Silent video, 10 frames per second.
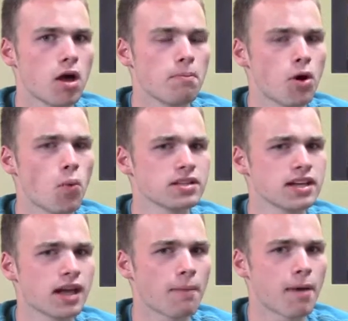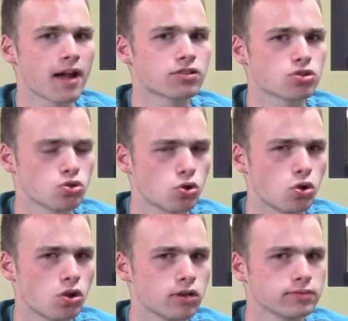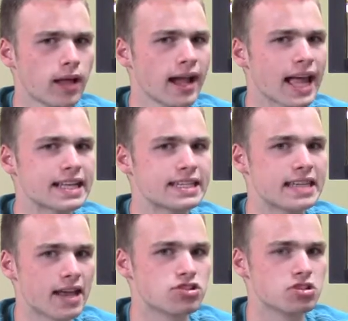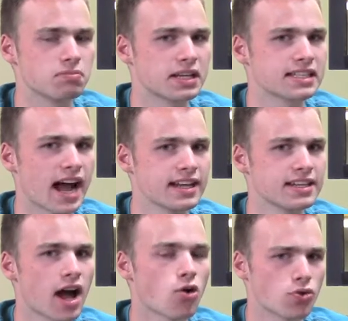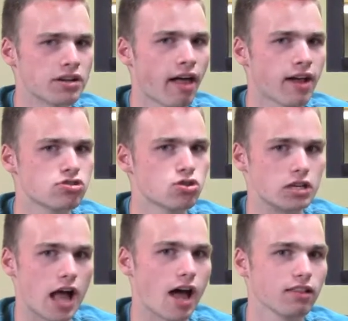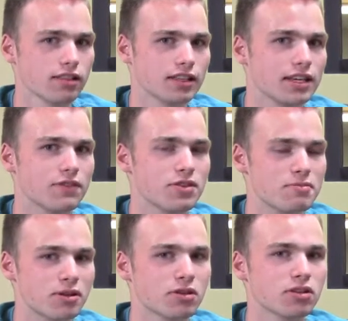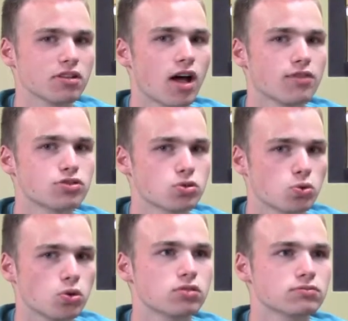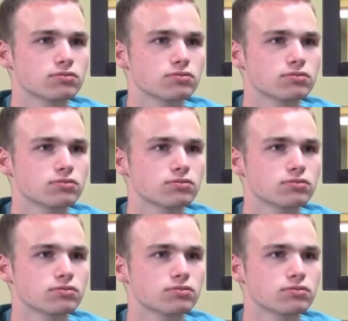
But once I got back to school, I got detention because I did not realize you cannot leave in the middle of school.